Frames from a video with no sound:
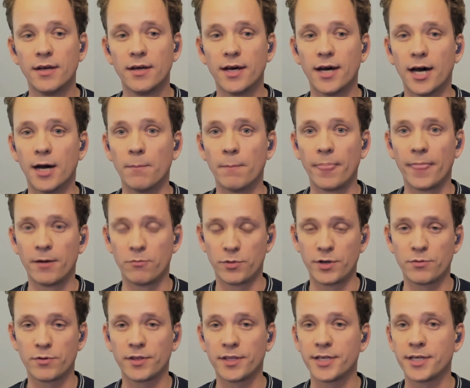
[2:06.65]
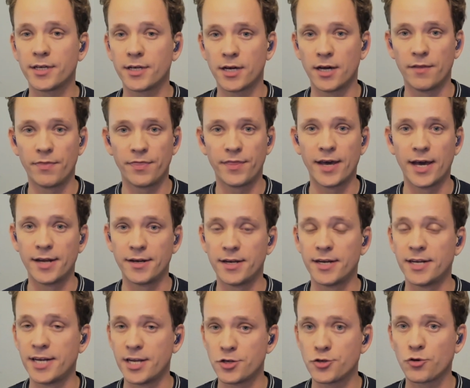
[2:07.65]
And we really cut that
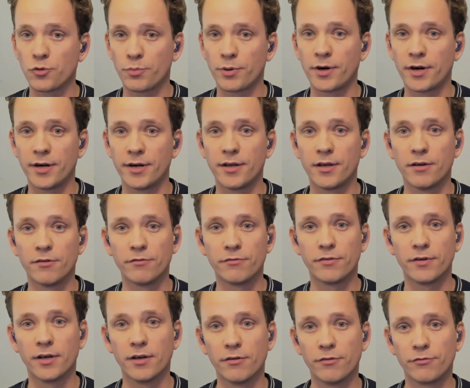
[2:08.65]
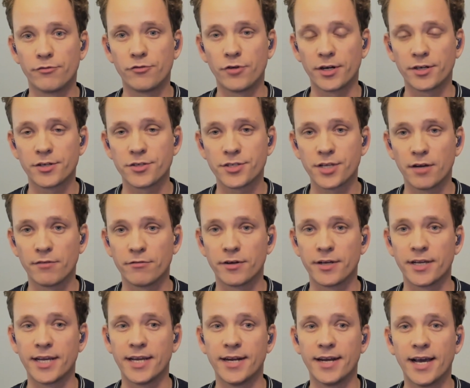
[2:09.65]
initial part of drug
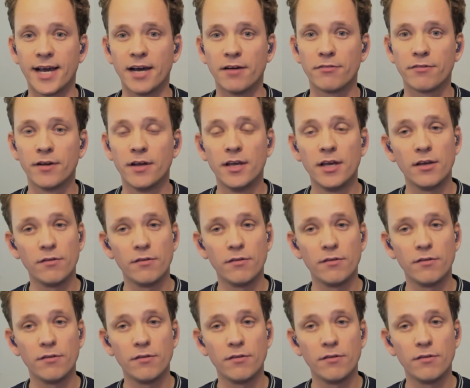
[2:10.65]
discovery in half.